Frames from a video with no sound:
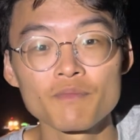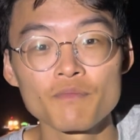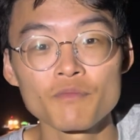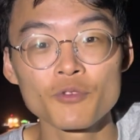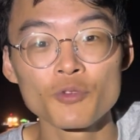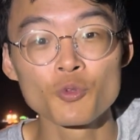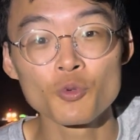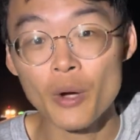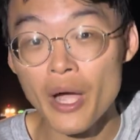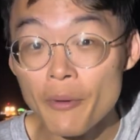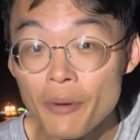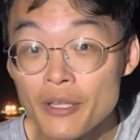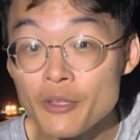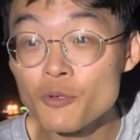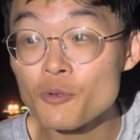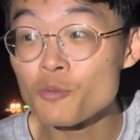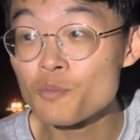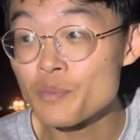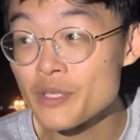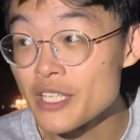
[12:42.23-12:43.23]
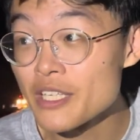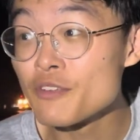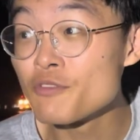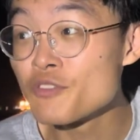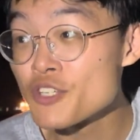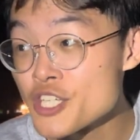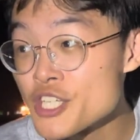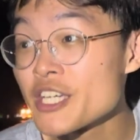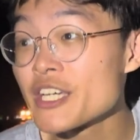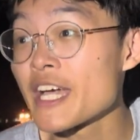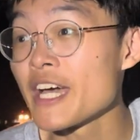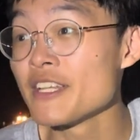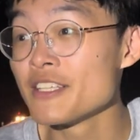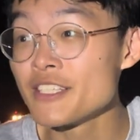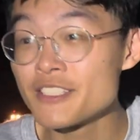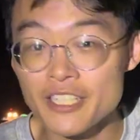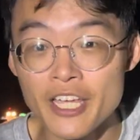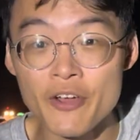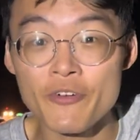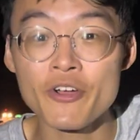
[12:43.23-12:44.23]
Do I want to be fishing at
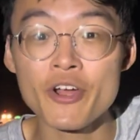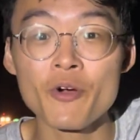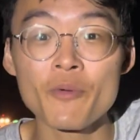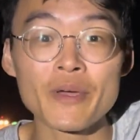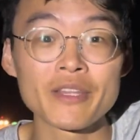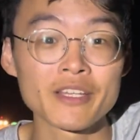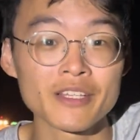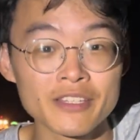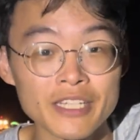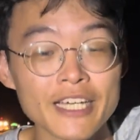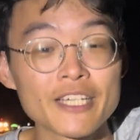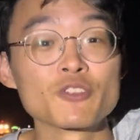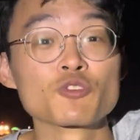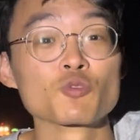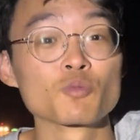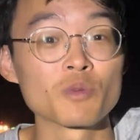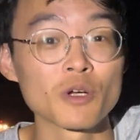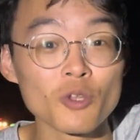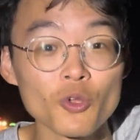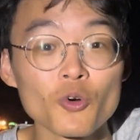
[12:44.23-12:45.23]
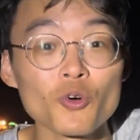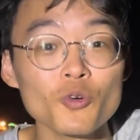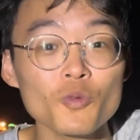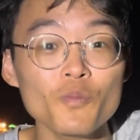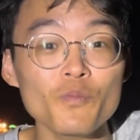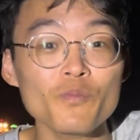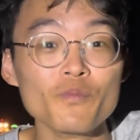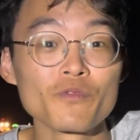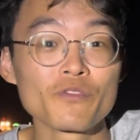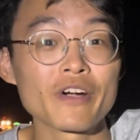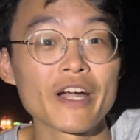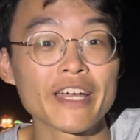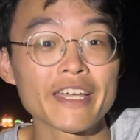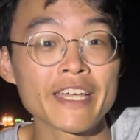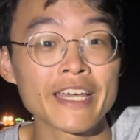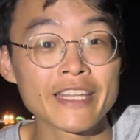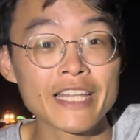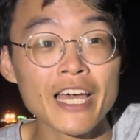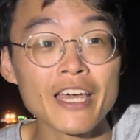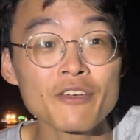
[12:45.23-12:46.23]
this area when the tide is super low? Right?
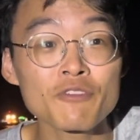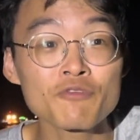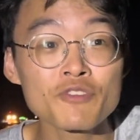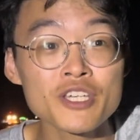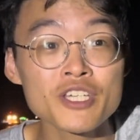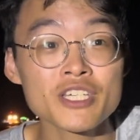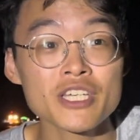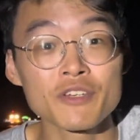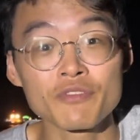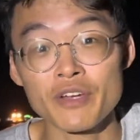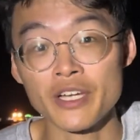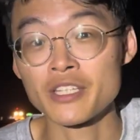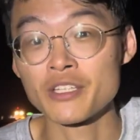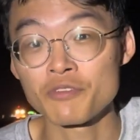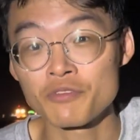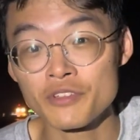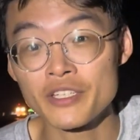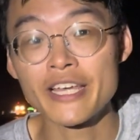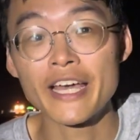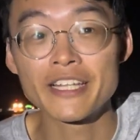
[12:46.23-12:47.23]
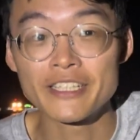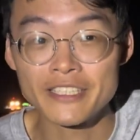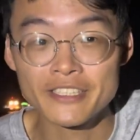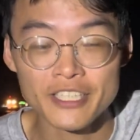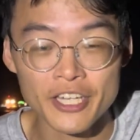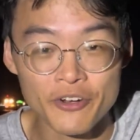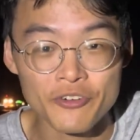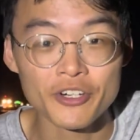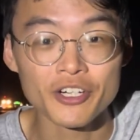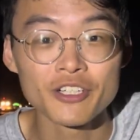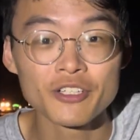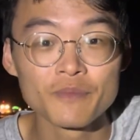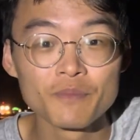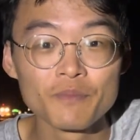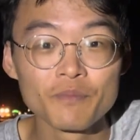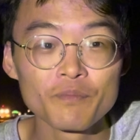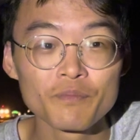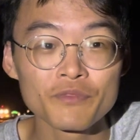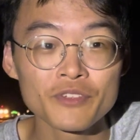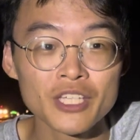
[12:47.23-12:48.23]
Can I fish effectively at this area
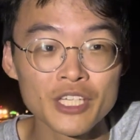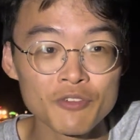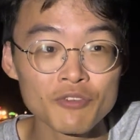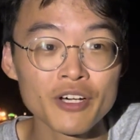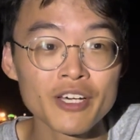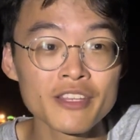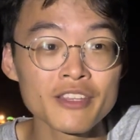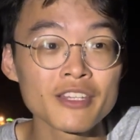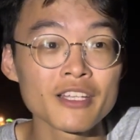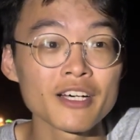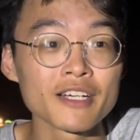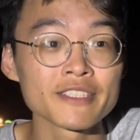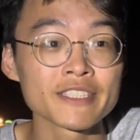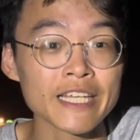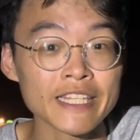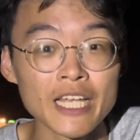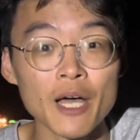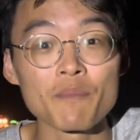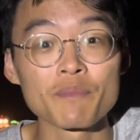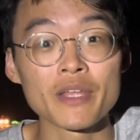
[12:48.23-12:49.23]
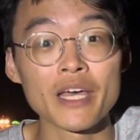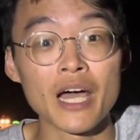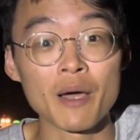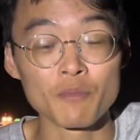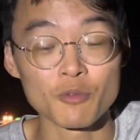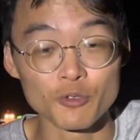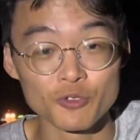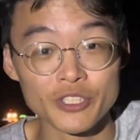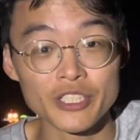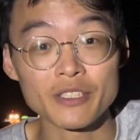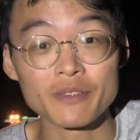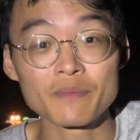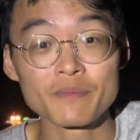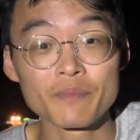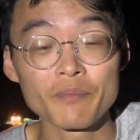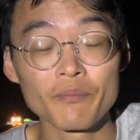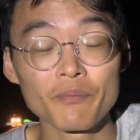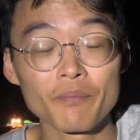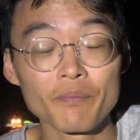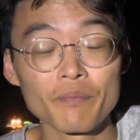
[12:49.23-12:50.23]
given the setup that I'm using?
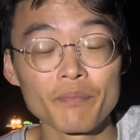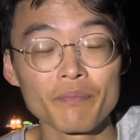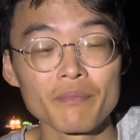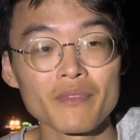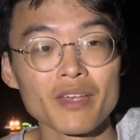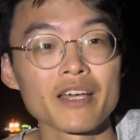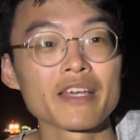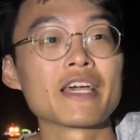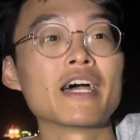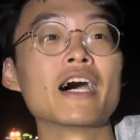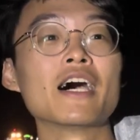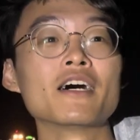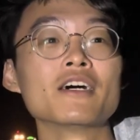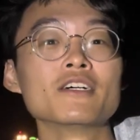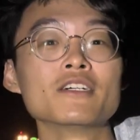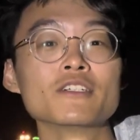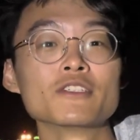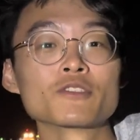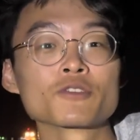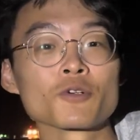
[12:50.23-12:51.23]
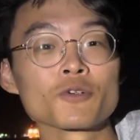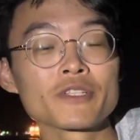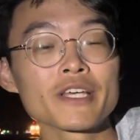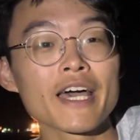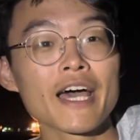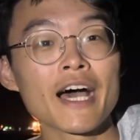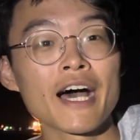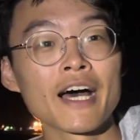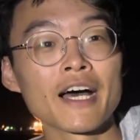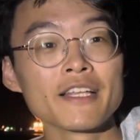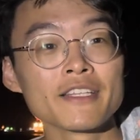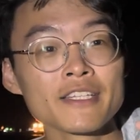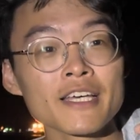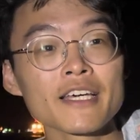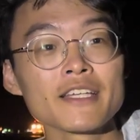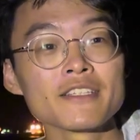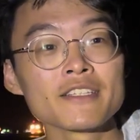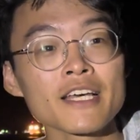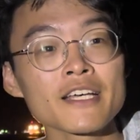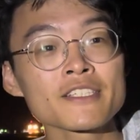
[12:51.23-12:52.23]
Yeah. So
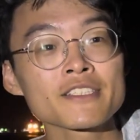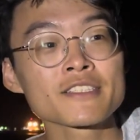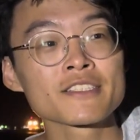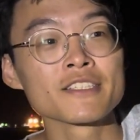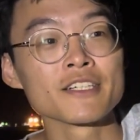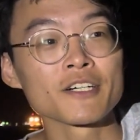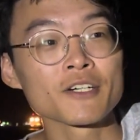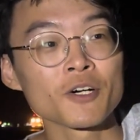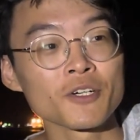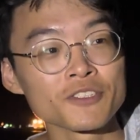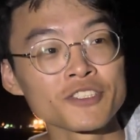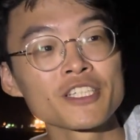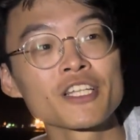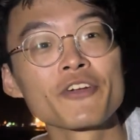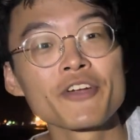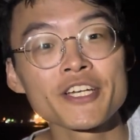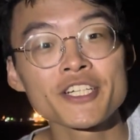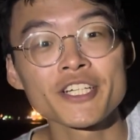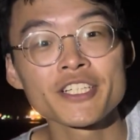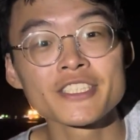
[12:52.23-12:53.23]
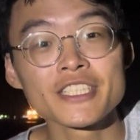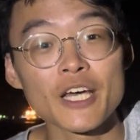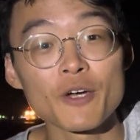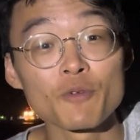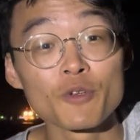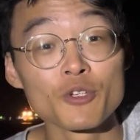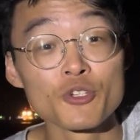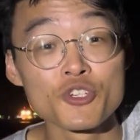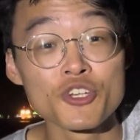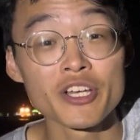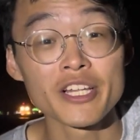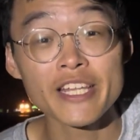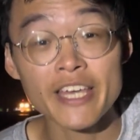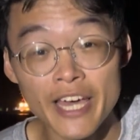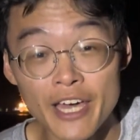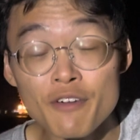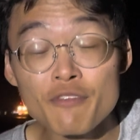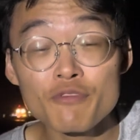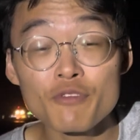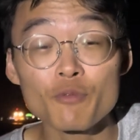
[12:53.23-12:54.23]
that's the consideration that we usually
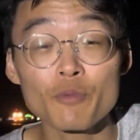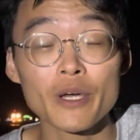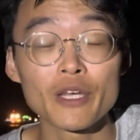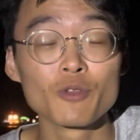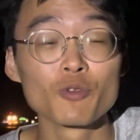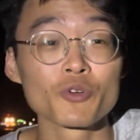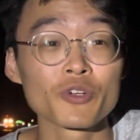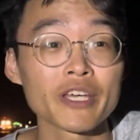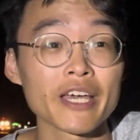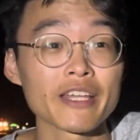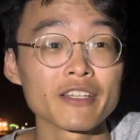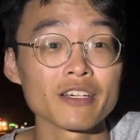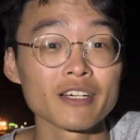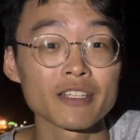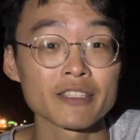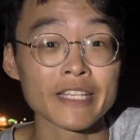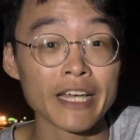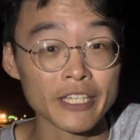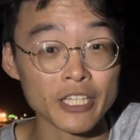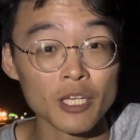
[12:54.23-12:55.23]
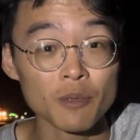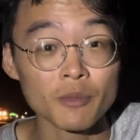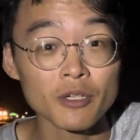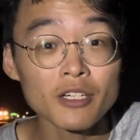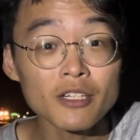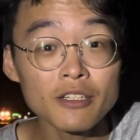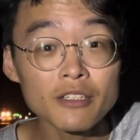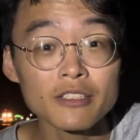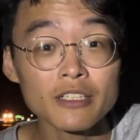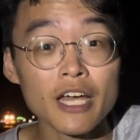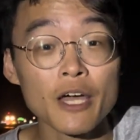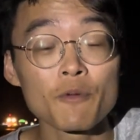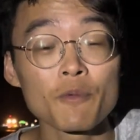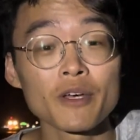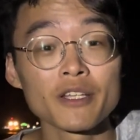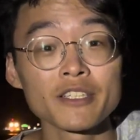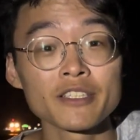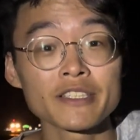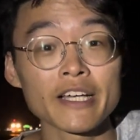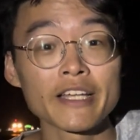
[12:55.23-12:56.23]
have when looking at the tide table and
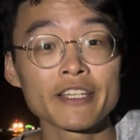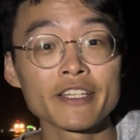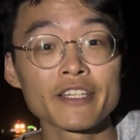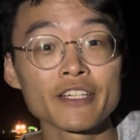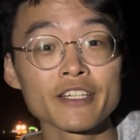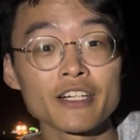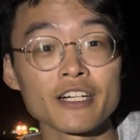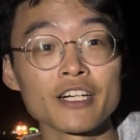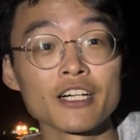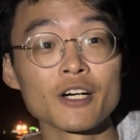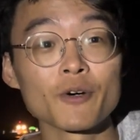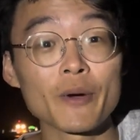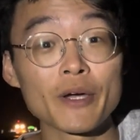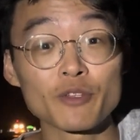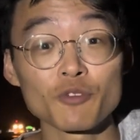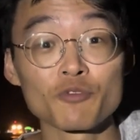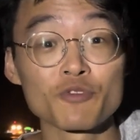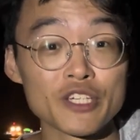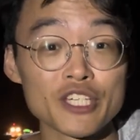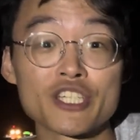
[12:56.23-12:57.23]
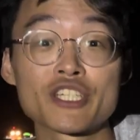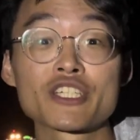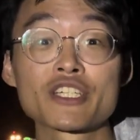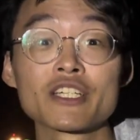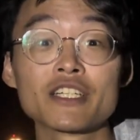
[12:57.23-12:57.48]
when deciding where to fish.